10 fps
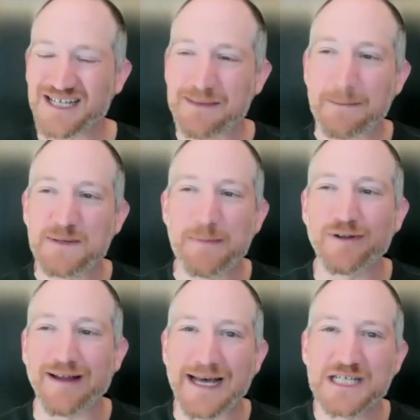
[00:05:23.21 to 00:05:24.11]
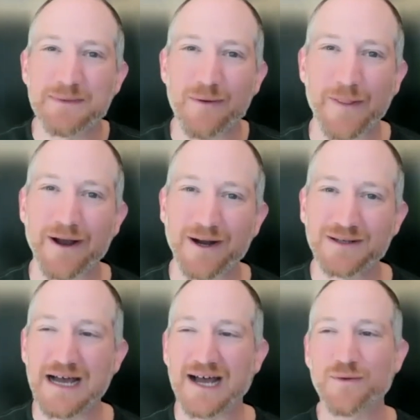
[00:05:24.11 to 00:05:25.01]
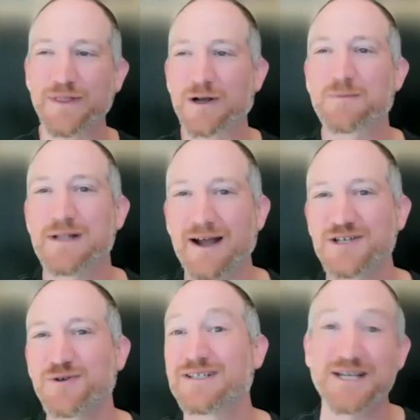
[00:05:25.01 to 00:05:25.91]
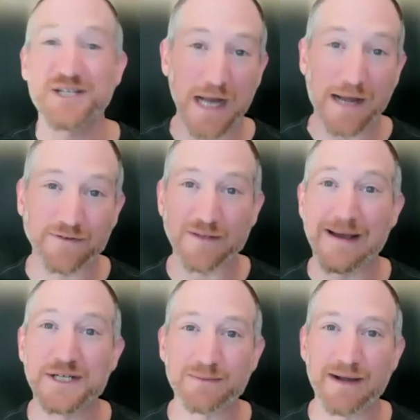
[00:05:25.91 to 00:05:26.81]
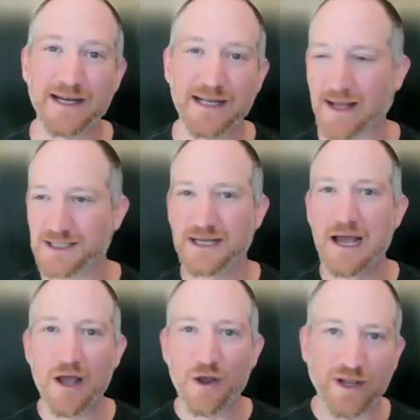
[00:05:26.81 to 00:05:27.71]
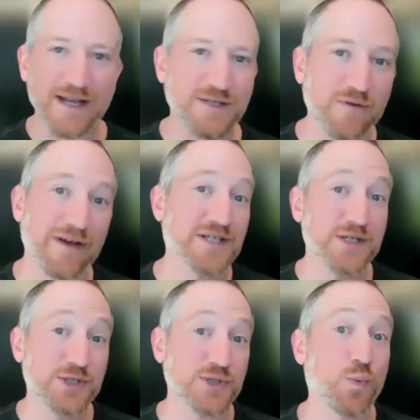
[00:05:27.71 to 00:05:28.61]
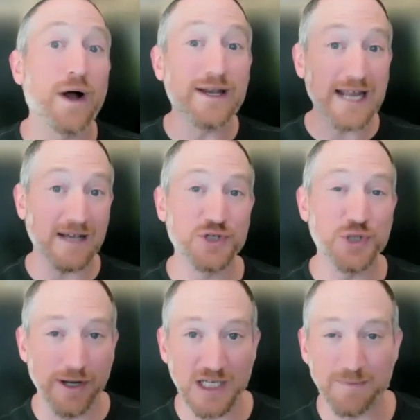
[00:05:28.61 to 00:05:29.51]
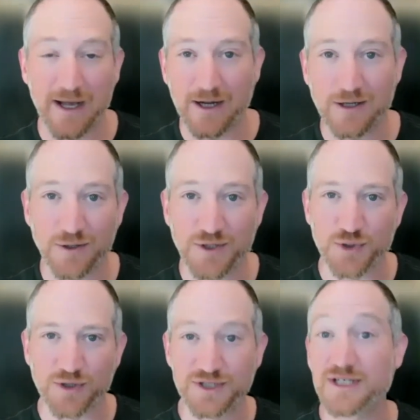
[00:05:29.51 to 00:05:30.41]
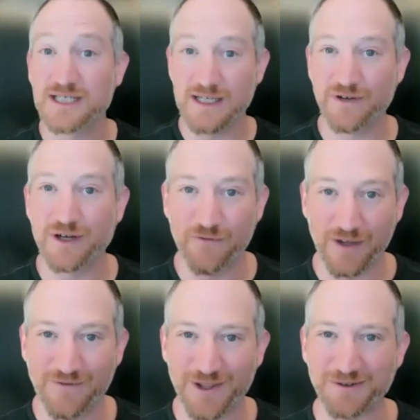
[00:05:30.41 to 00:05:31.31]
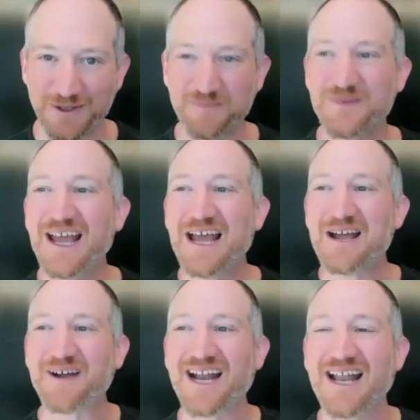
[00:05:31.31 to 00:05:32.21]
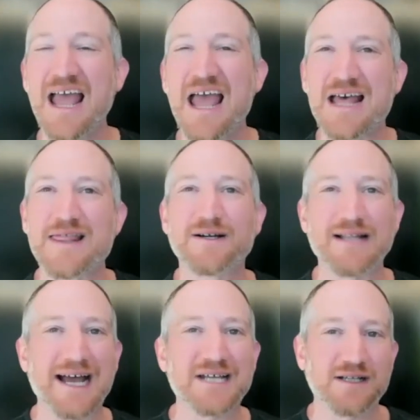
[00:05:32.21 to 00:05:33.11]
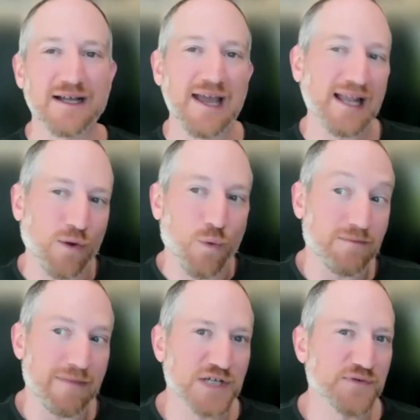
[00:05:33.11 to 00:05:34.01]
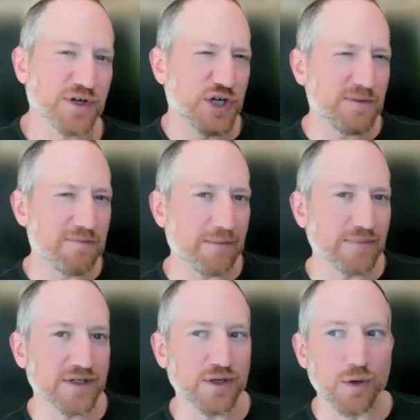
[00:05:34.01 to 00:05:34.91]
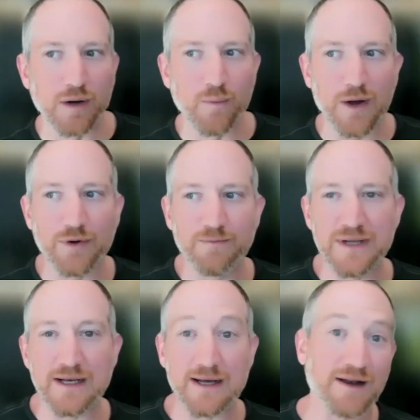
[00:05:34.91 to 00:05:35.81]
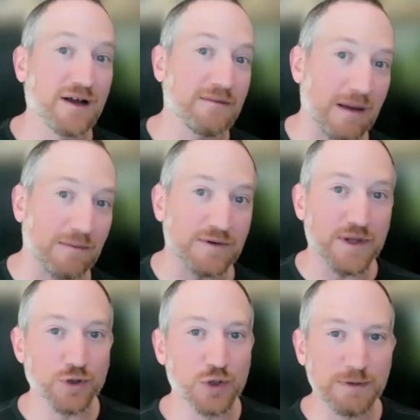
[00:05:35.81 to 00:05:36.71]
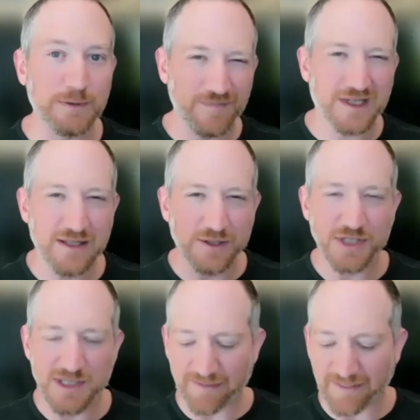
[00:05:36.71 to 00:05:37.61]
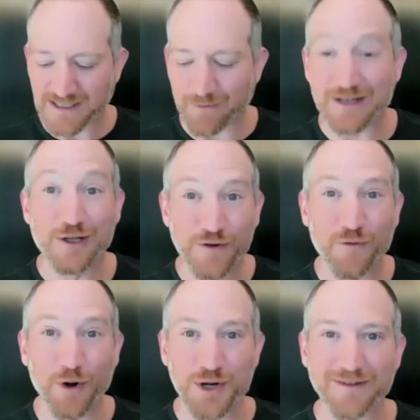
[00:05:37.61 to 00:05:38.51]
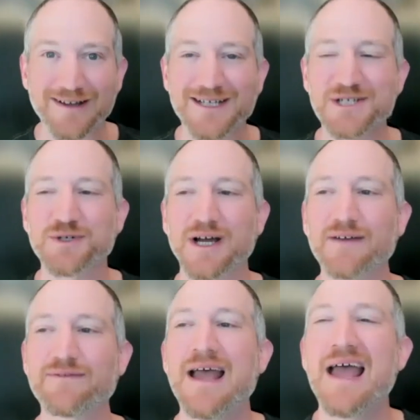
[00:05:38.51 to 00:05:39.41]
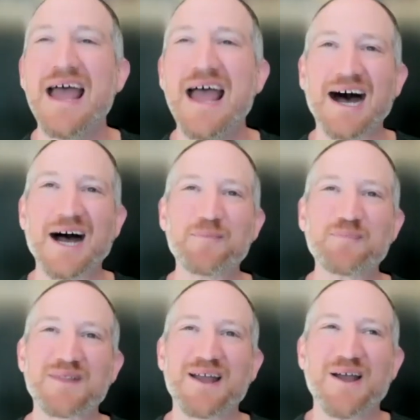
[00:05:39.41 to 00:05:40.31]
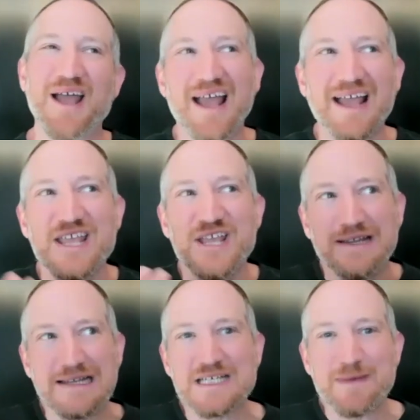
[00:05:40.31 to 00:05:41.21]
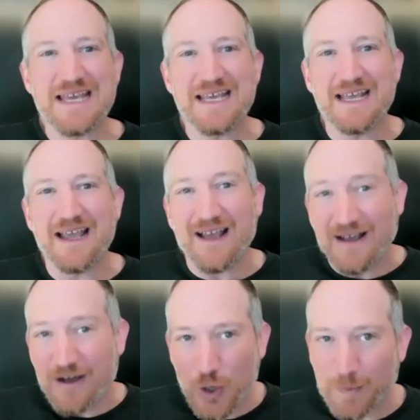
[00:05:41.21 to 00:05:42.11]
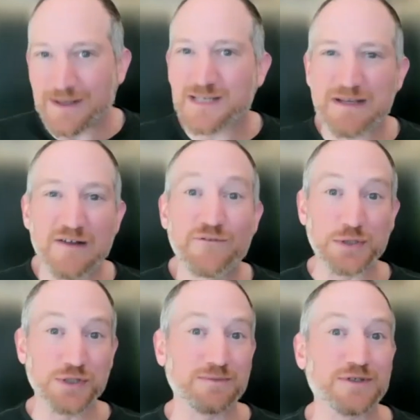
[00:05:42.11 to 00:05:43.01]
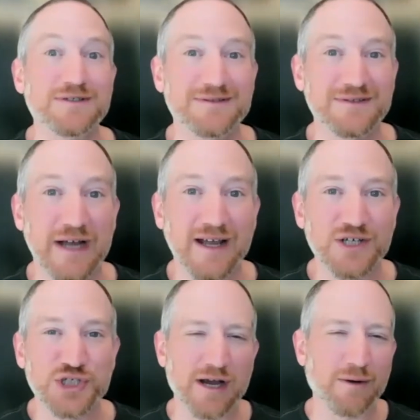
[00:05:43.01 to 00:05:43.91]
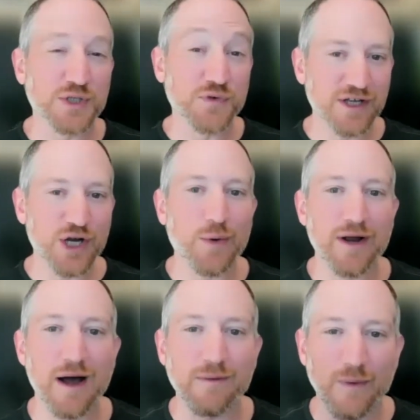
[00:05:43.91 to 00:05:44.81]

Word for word: Sometimes people ask me when they're uh, when they're applying to our test drive of the mastermind, and that's where you get to invest in just one day of joining us behind closed doors to see if you're a fit for the group, right? They'll ask like, hey, like what makes for a good member, or what would be not a good member of the group, and these are some of the things that we look for during that test drive. Um, you need to be open to being vulnerable, right? Sharing what's really going on.